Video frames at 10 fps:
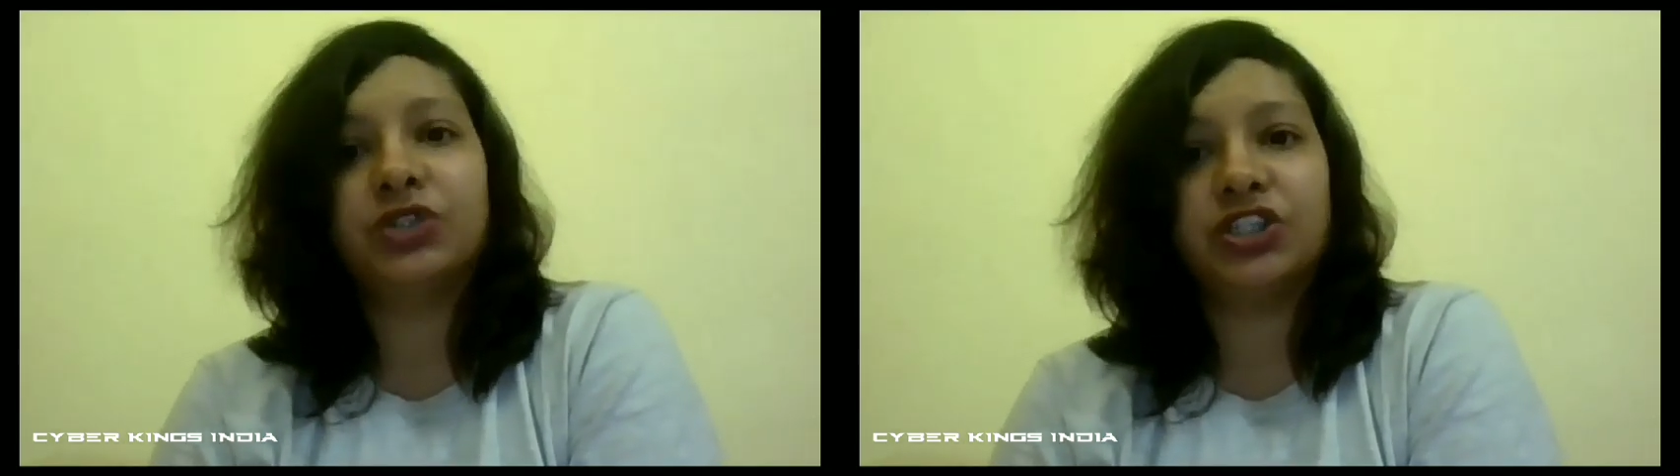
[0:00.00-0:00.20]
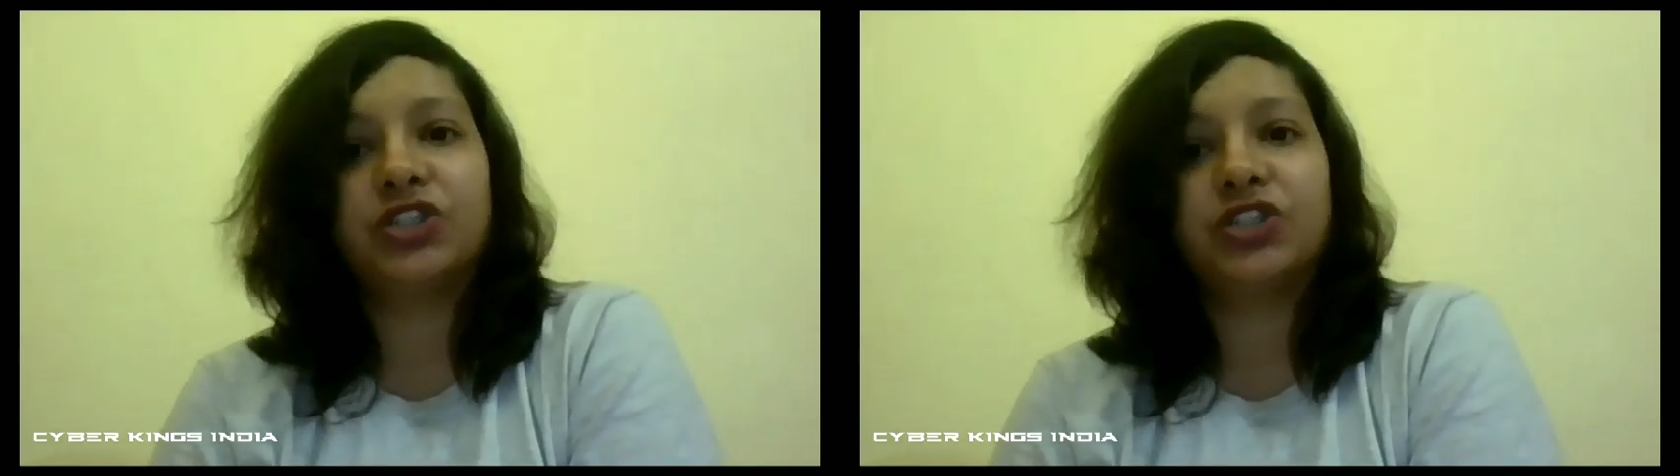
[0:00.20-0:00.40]

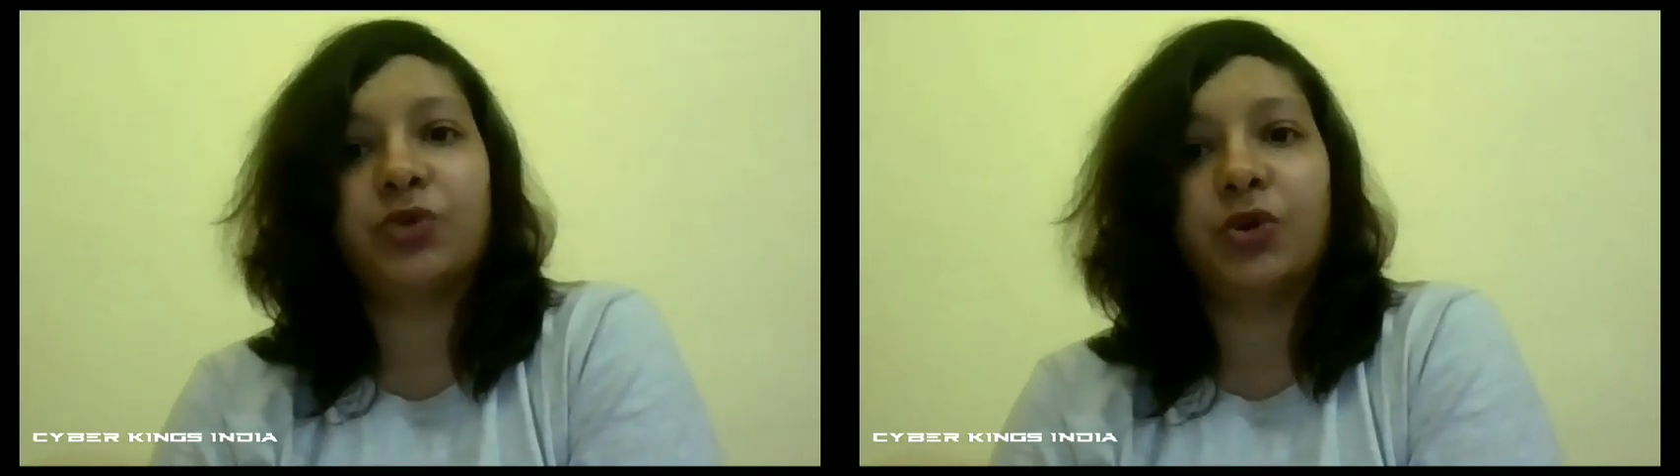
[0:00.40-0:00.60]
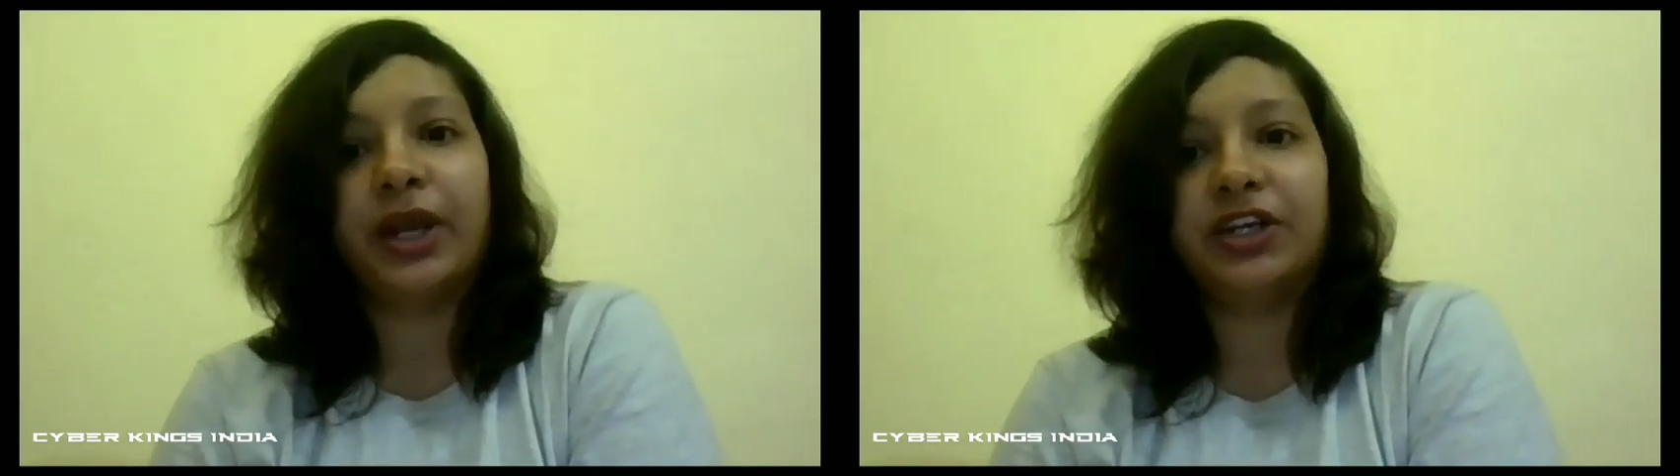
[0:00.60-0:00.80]
which is
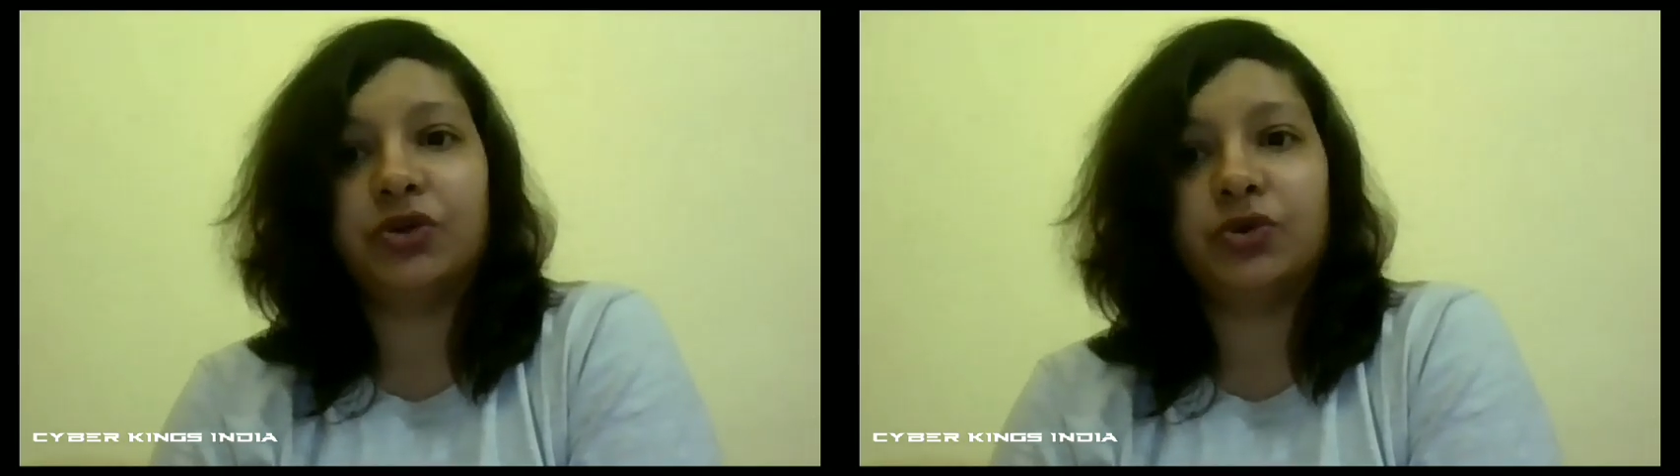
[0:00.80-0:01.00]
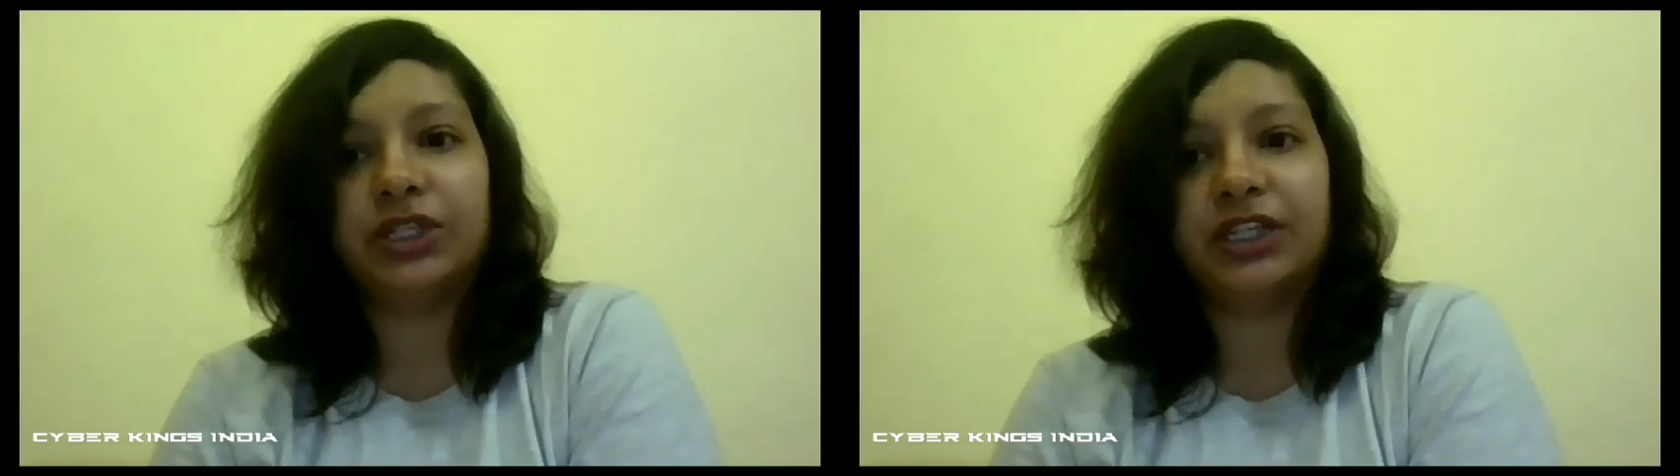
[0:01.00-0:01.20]

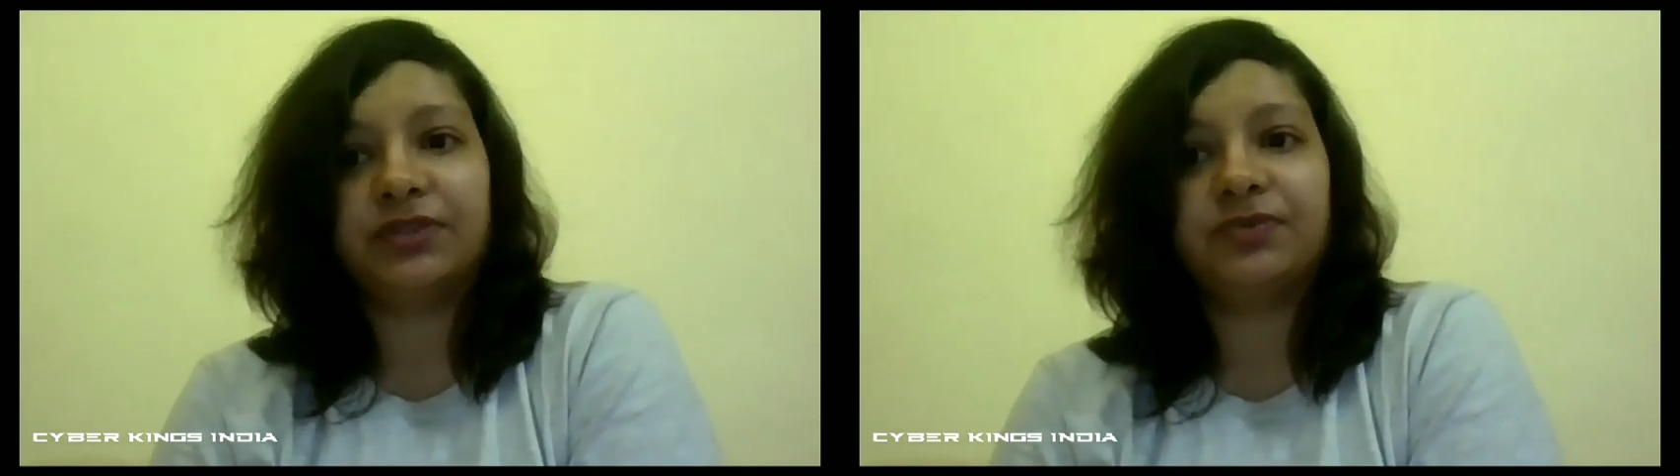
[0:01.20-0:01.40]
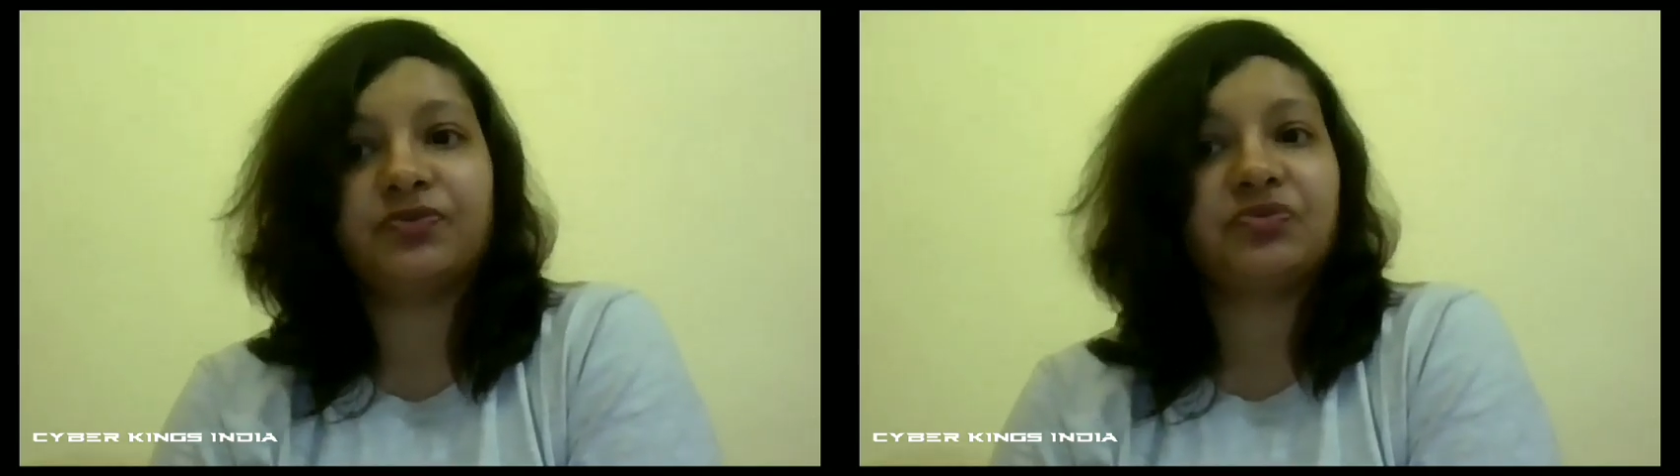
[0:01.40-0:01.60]
provided over there.